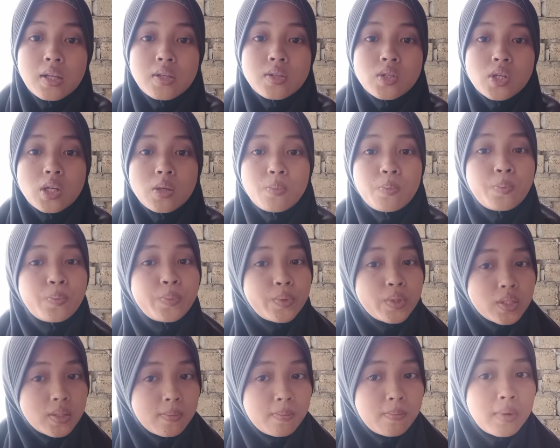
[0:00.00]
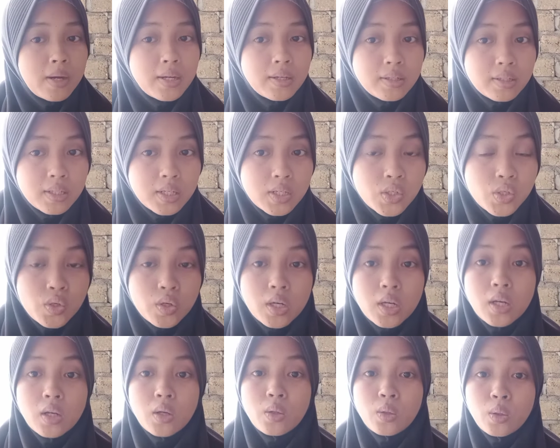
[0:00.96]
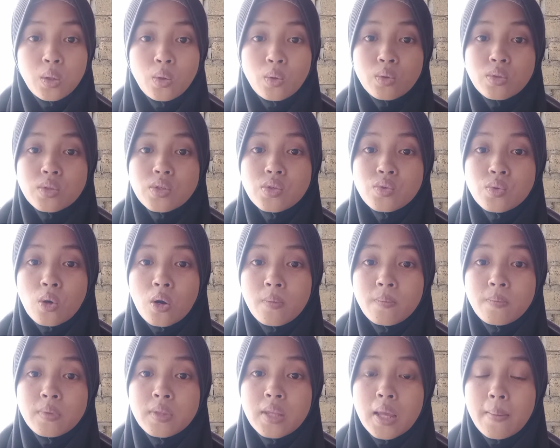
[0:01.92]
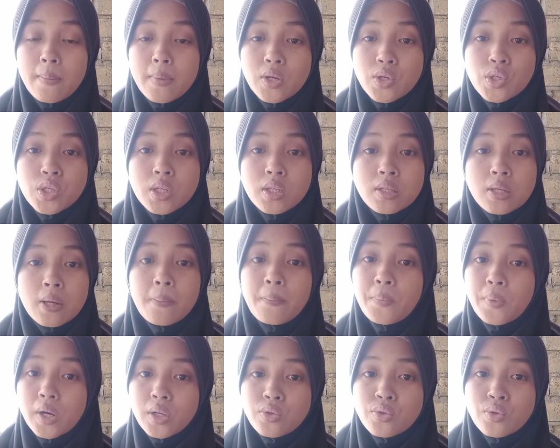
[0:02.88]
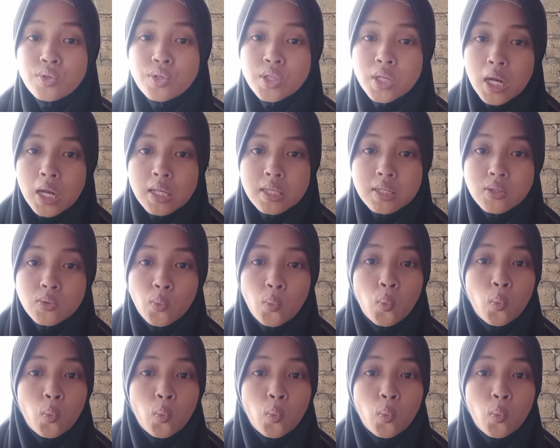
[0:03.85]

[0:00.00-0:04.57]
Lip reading: Threats posed by nature include storm damage, temperature change,